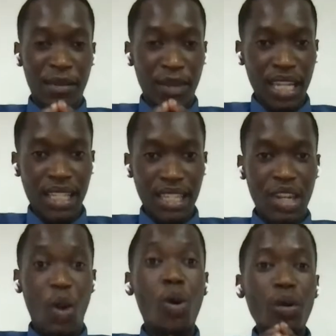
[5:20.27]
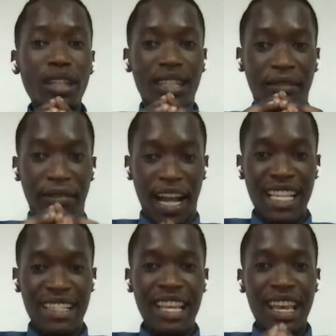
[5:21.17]
is a medicine, or a
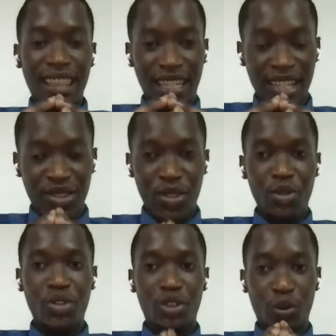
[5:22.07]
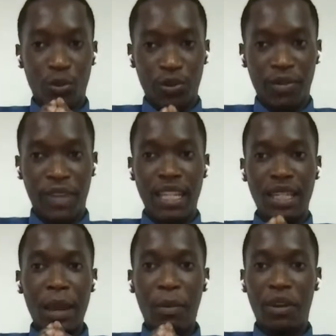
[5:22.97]
device that is used to
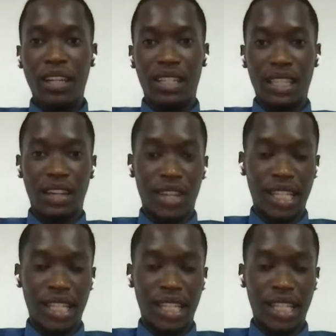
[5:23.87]
prevent pregnancy.